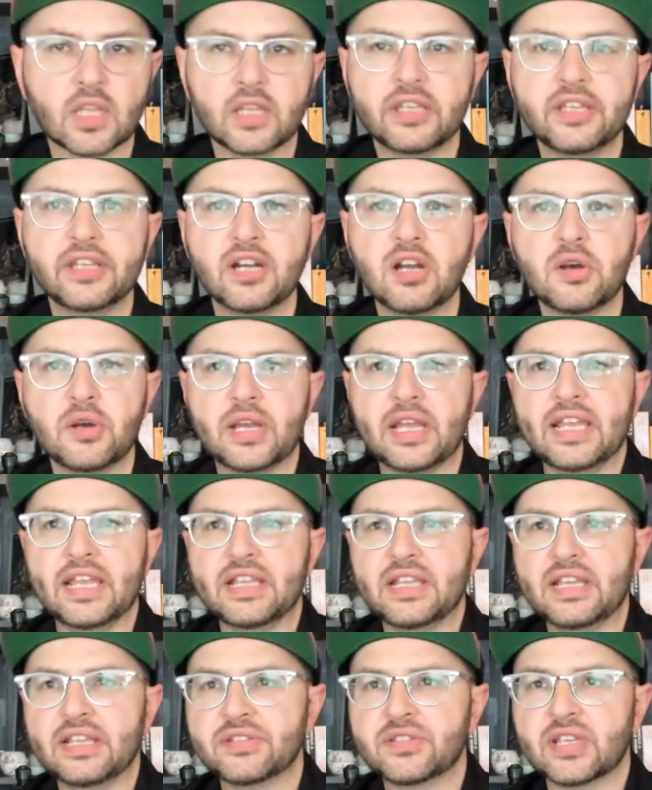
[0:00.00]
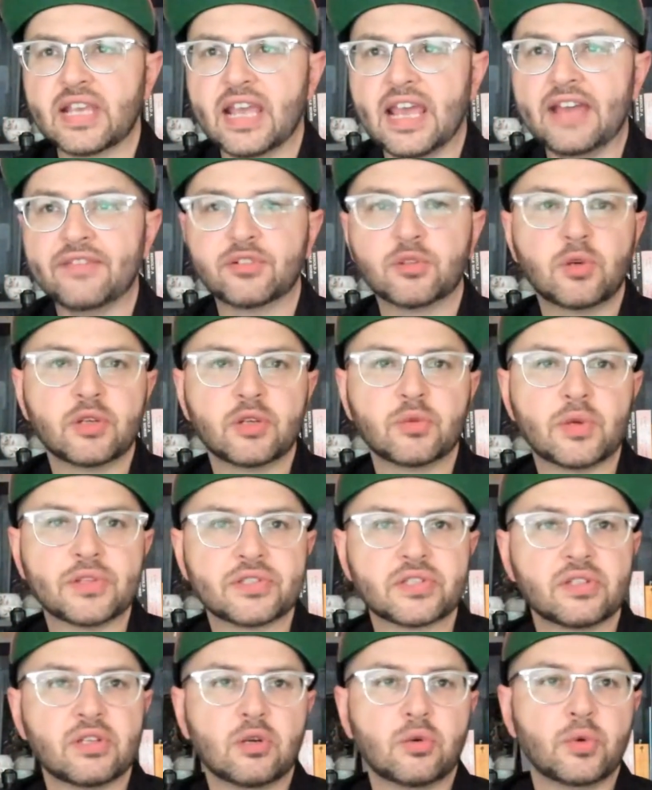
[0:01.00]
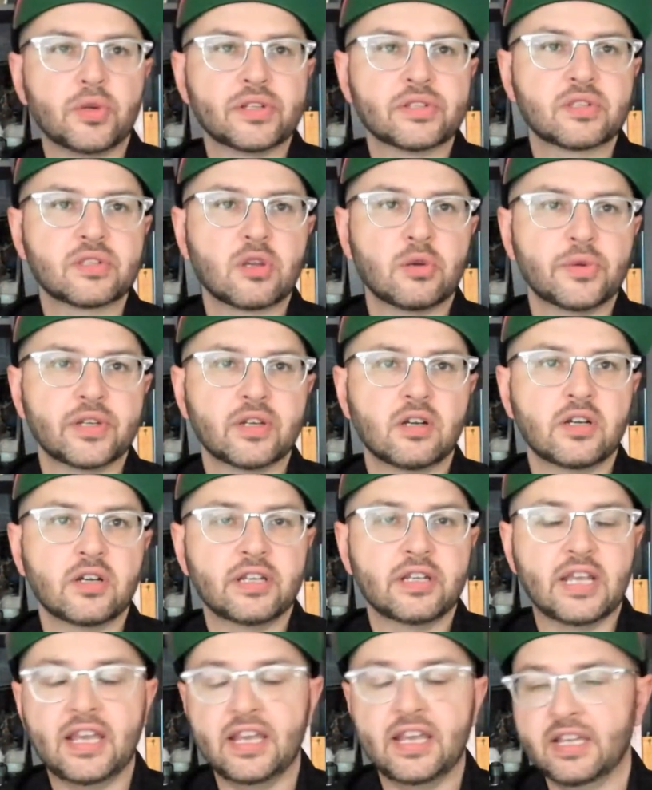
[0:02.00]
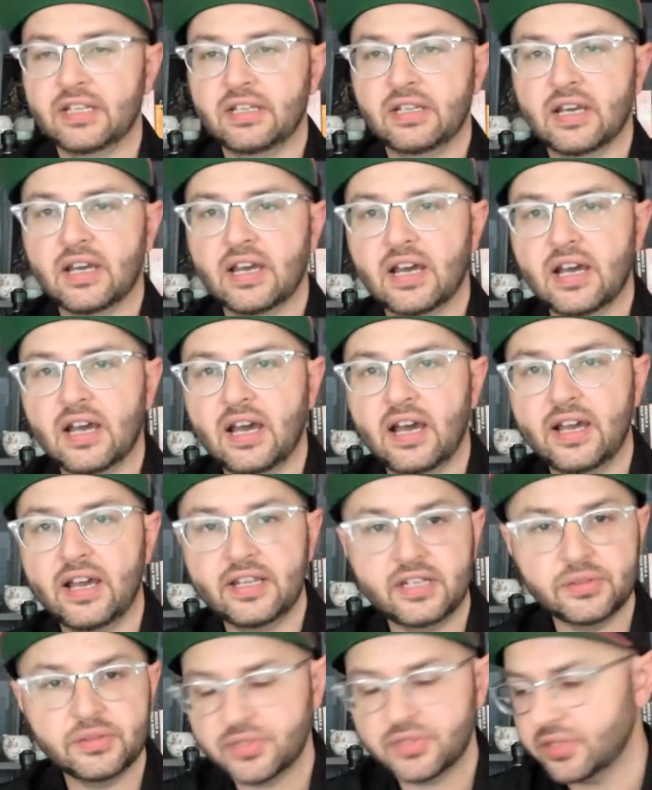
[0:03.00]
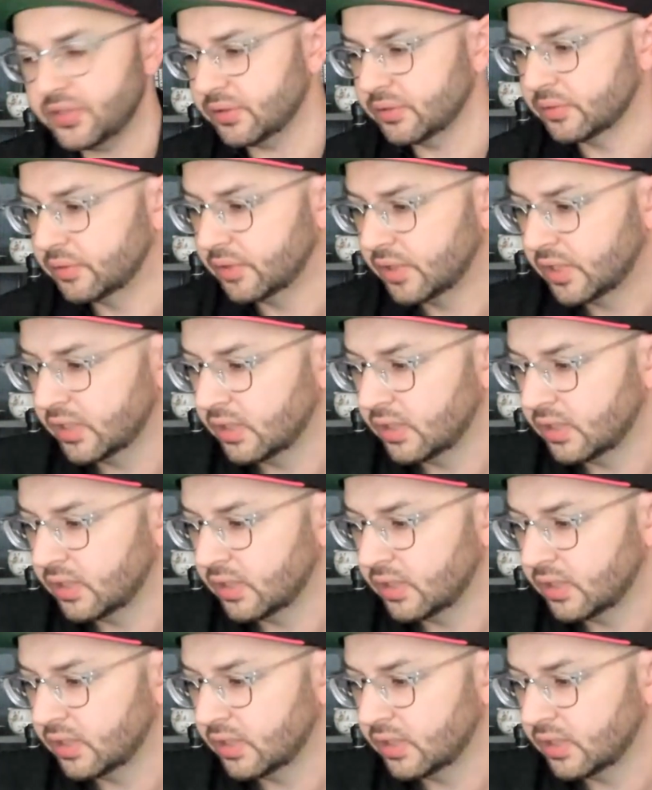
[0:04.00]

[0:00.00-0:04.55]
you know, it's like everyone wants to know what is going on. And I do too.